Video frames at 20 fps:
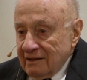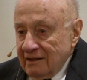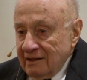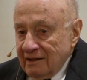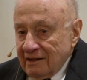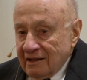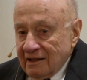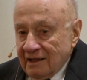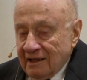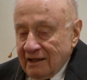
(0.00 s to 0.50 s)

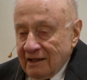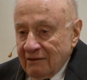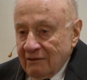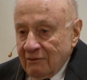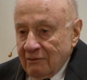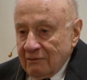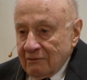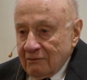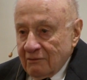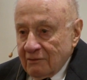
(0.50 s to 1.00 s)
he and
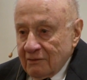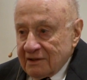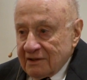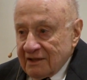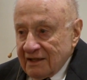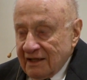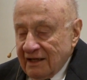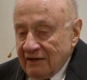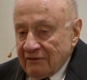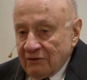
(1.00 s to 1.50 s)
I
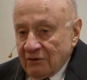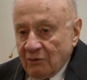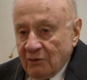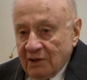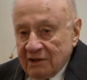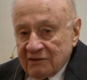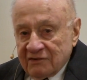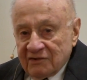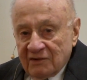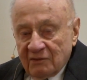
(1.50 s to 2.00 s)
together
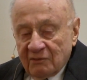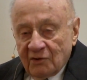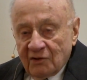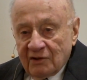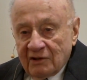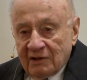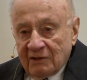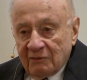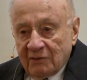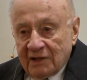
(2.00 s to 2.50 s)
went
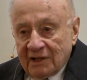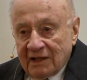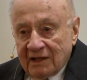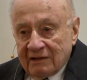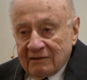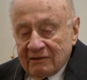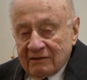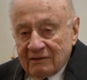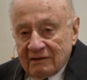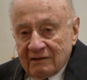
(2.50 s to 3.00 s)
somewhere and we
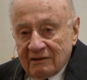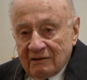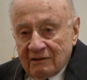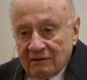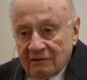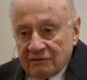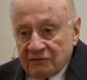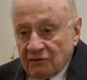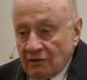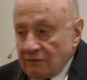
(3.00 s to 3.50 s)
got
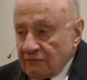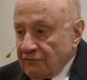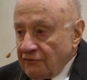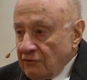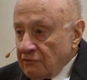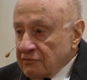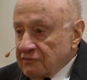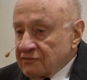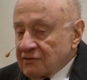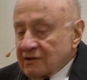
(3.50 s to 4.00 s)
our
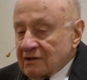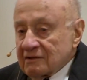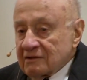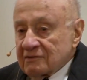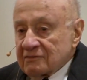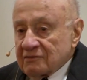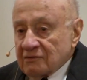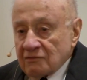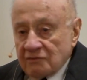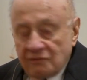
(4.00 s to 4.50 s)
first
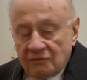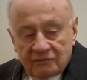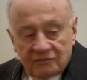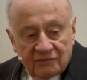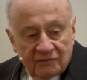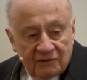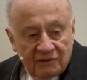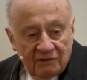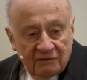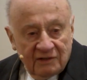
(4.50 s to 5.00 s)
social
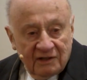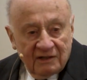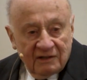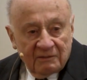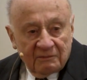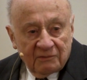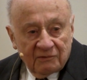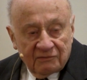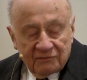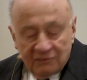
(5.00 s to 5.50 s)
security
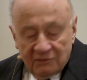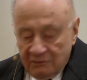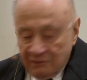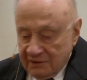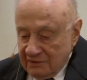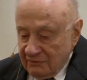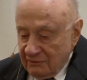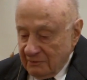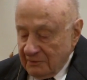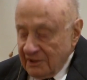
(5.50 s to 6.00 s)
number. So
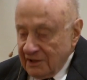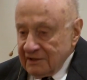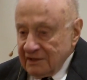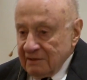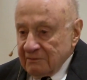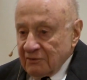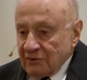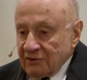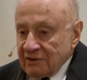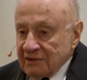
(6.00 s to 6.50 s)
whatever my
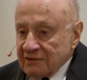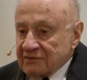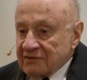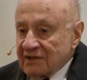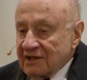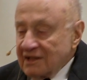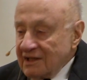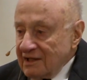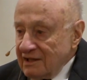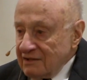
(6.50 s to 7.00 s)
number is,
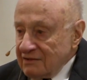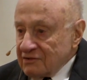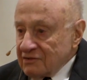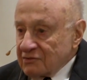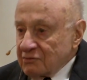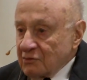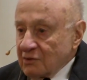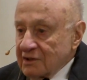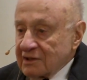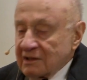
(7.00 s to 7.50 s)
his
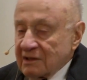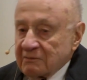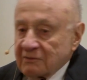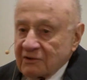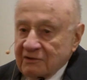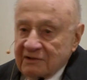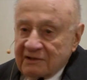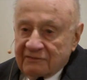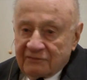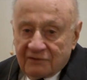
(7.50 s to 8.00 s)
is one
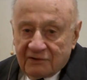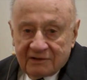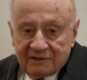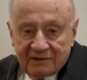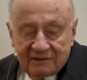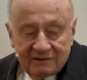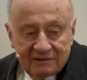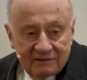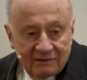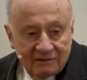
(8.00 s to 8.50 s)
number different
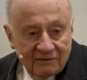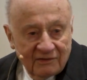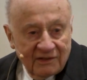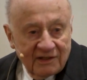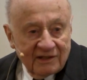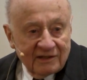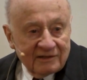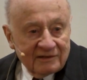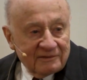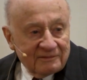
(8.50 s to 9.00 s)
on
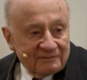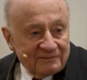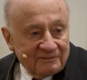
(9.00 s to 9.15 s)
the end.